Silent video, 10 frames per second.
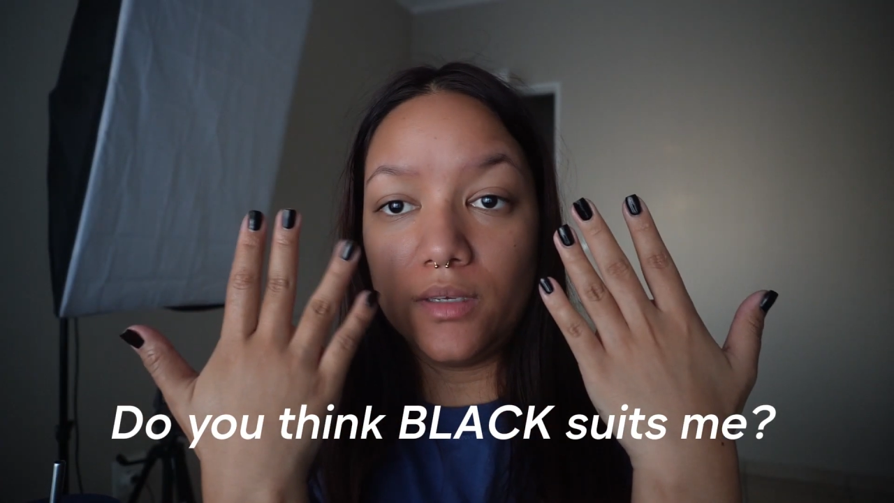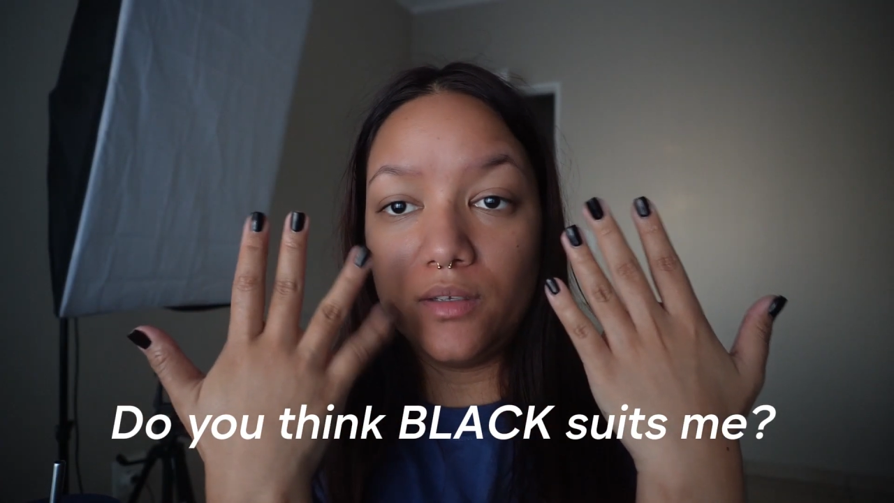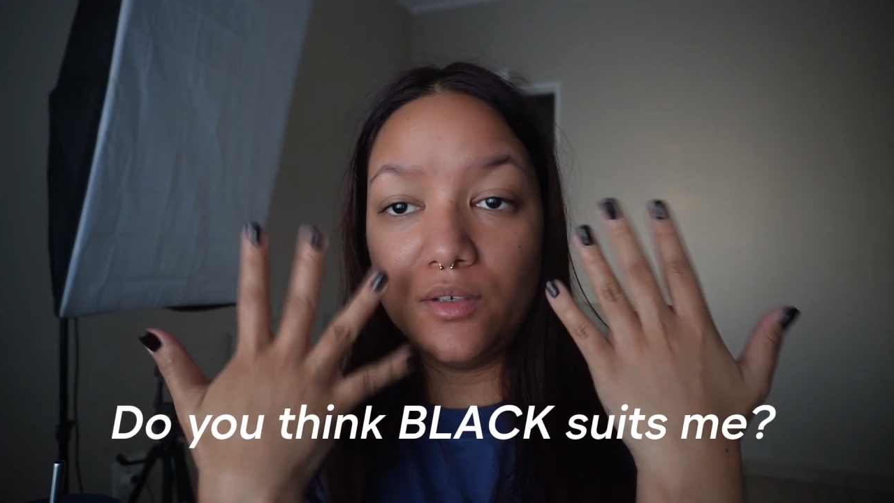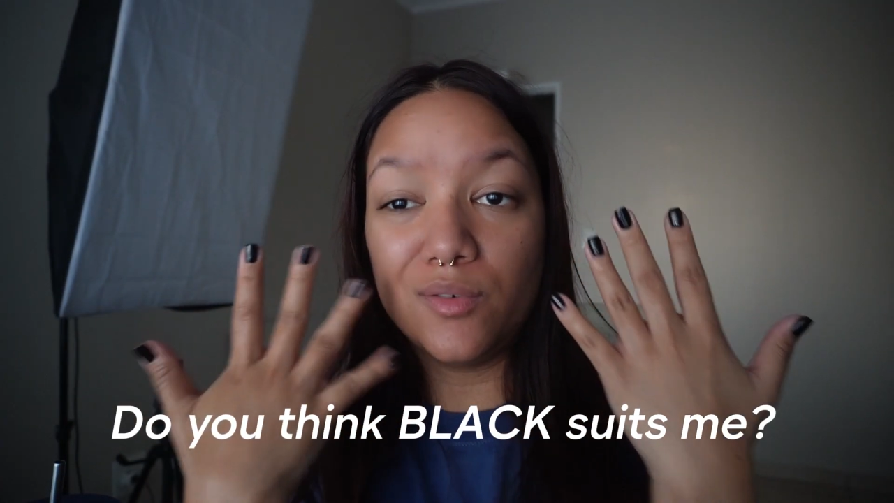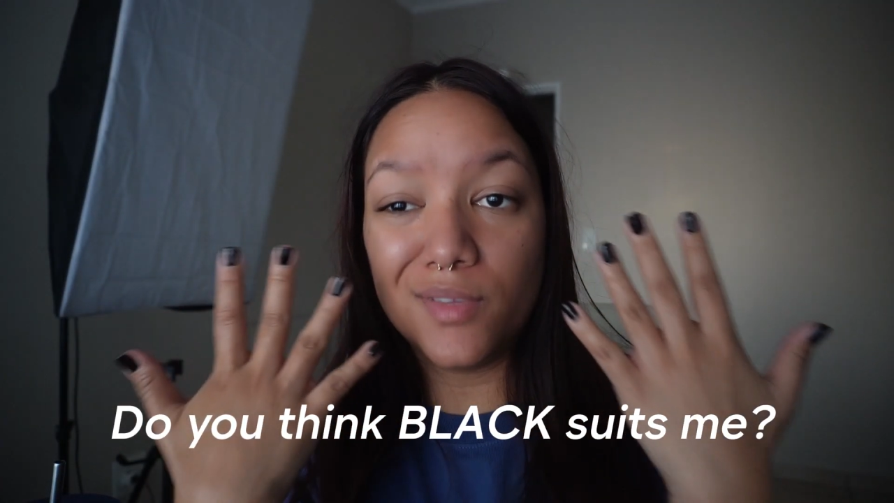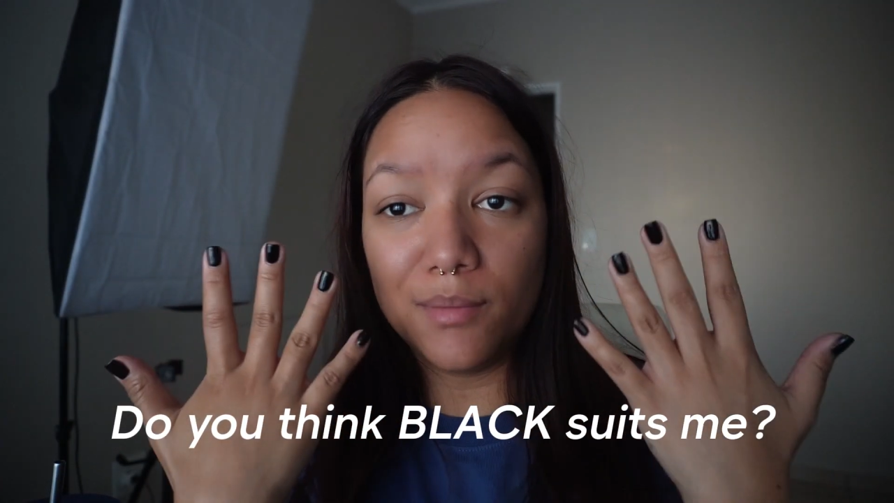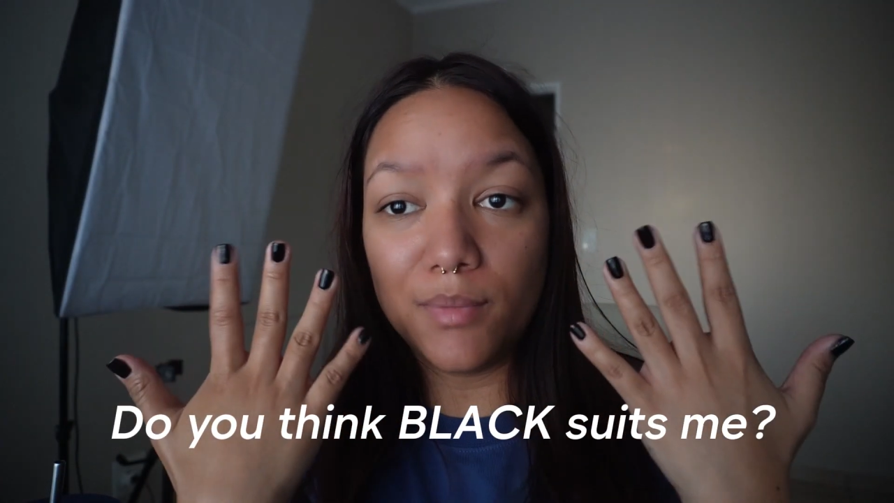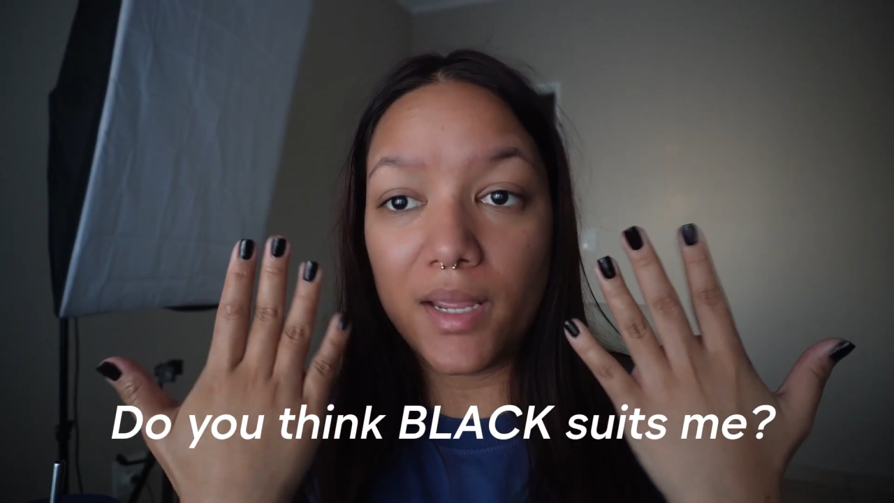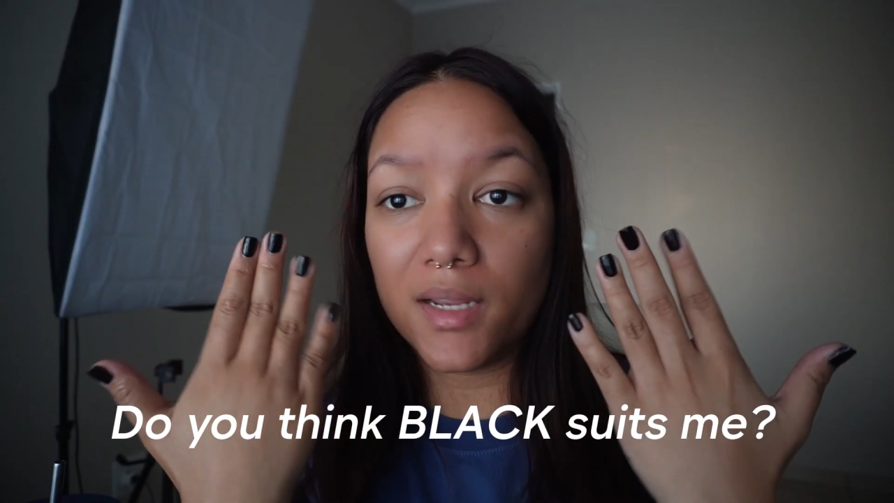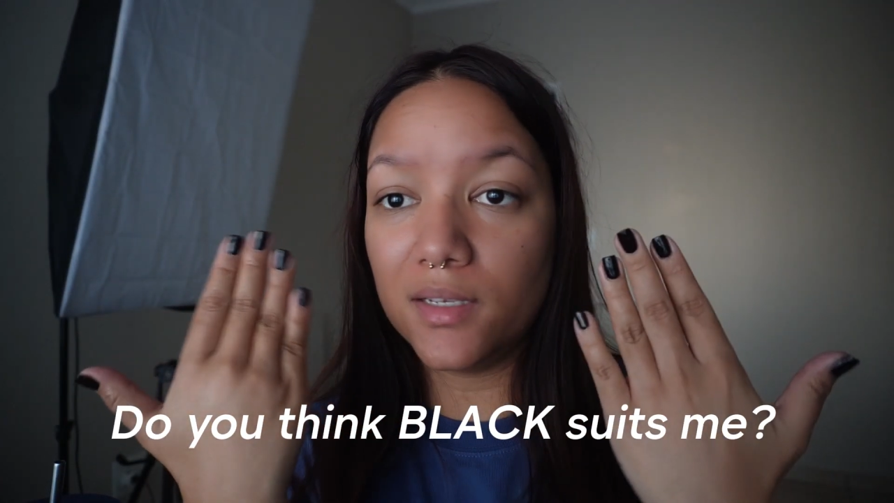Do you think
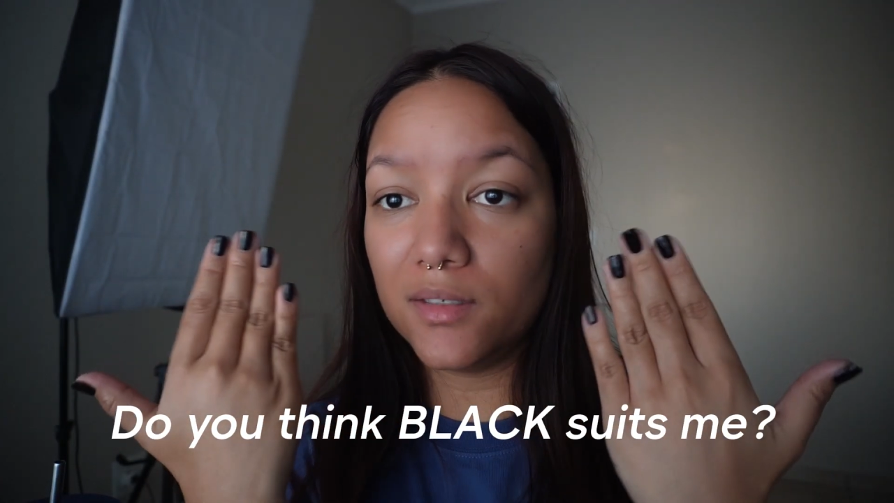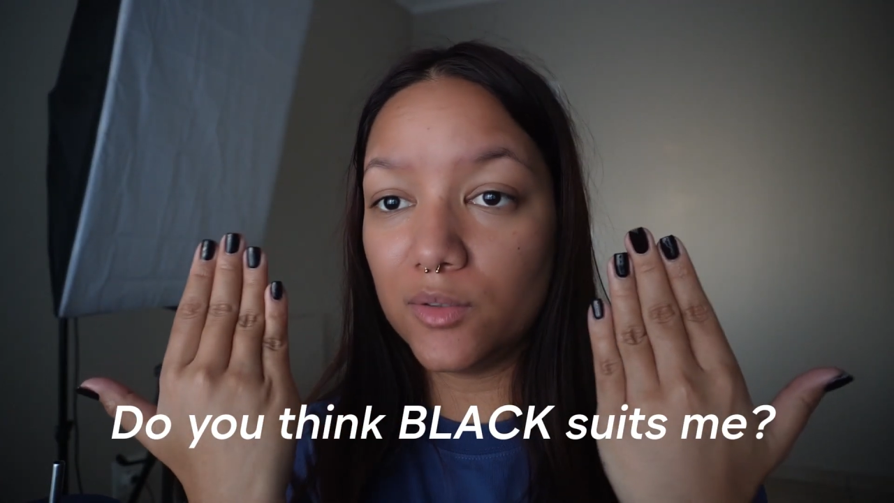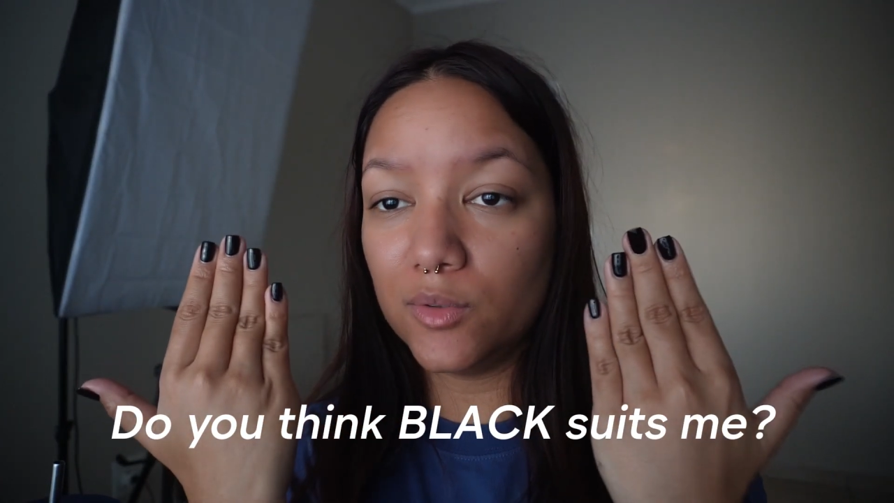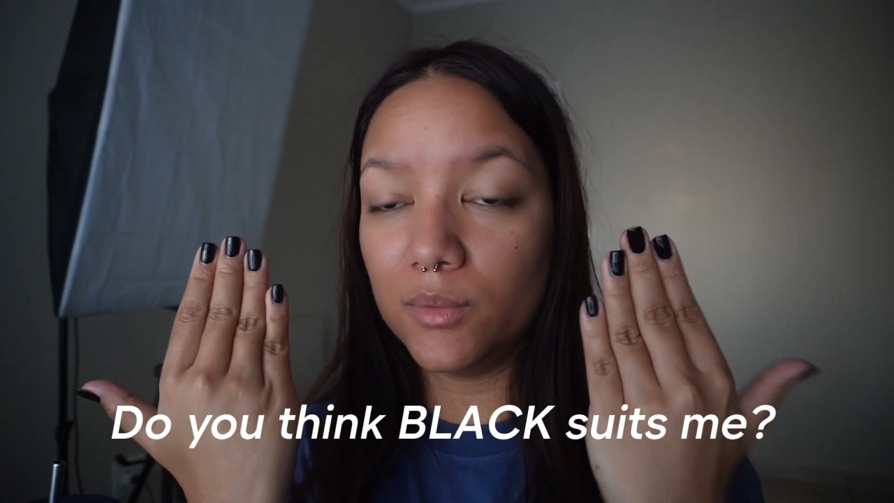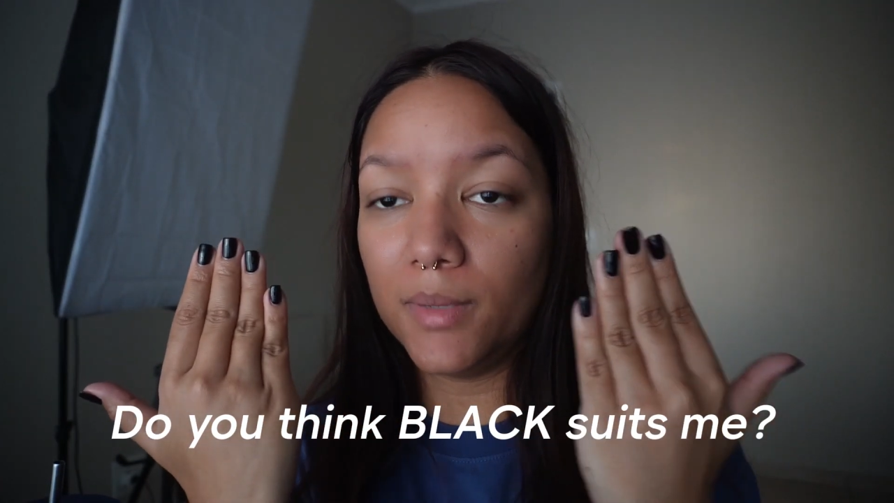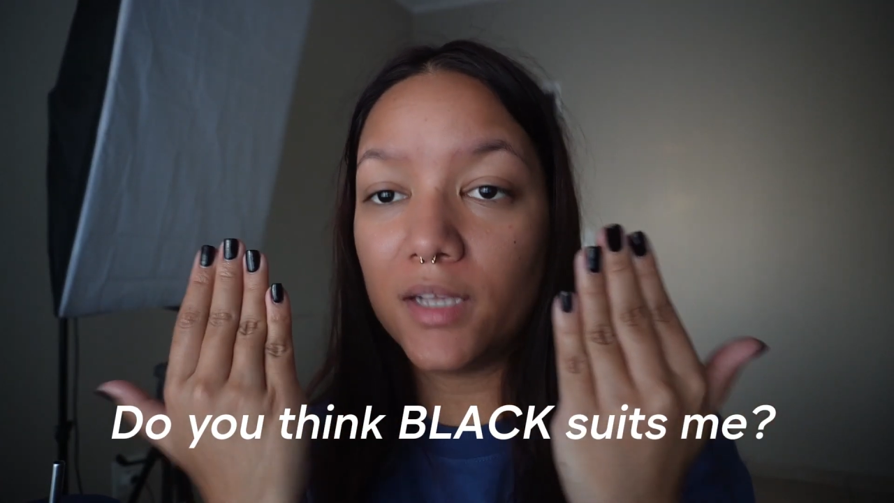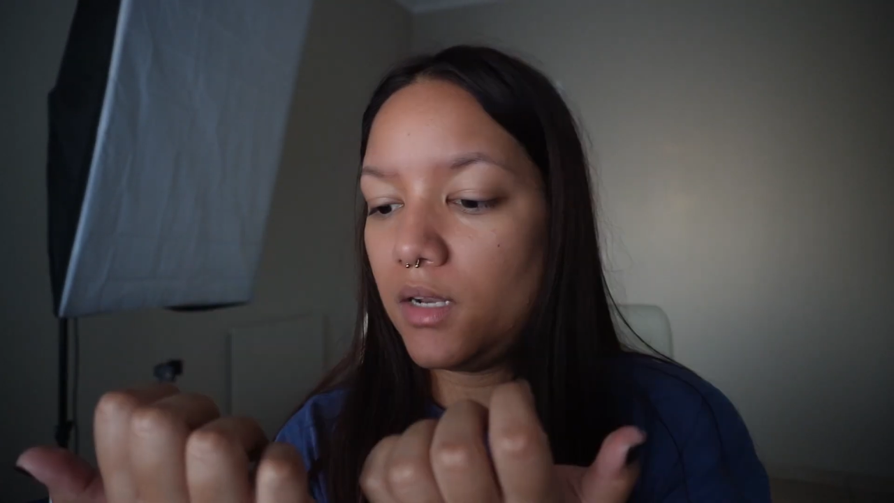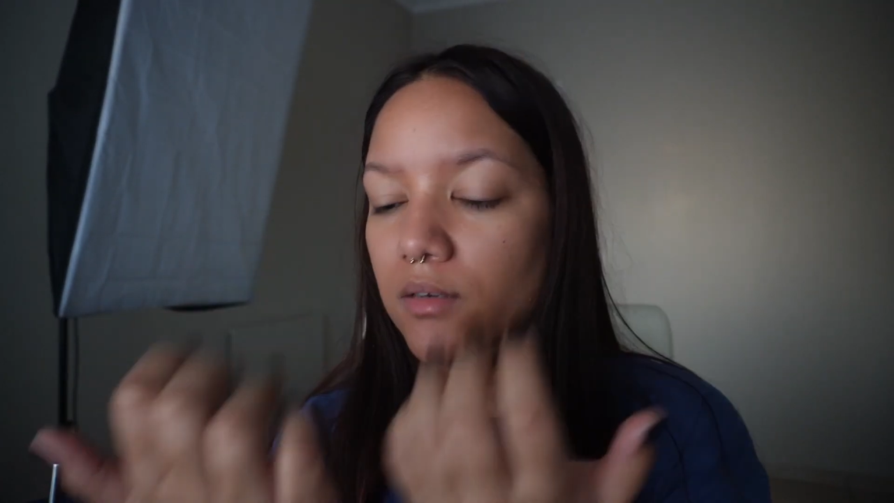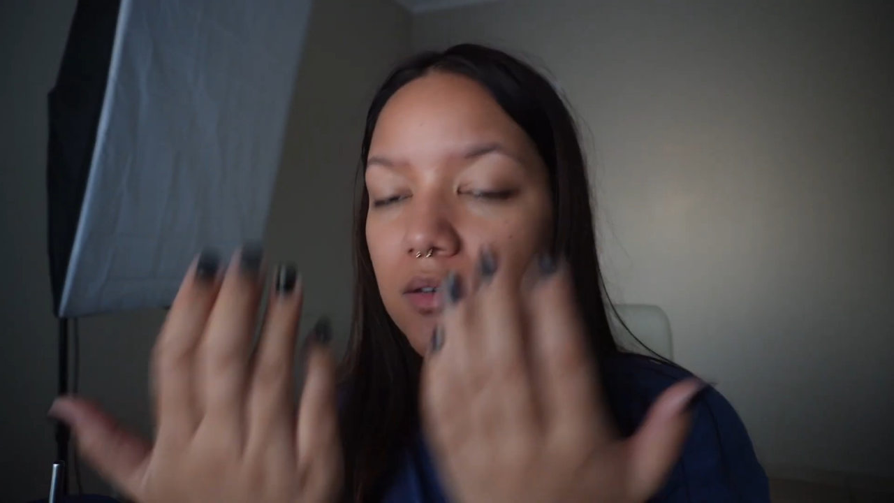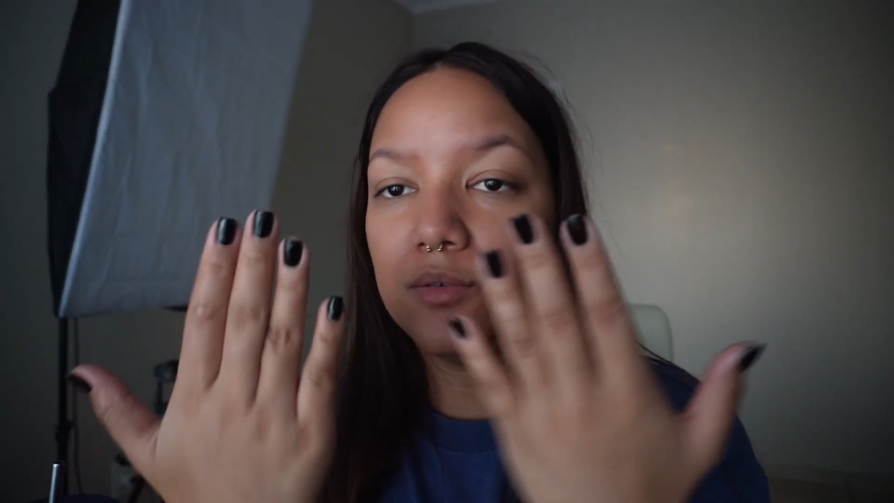black nails suits me? I don't know.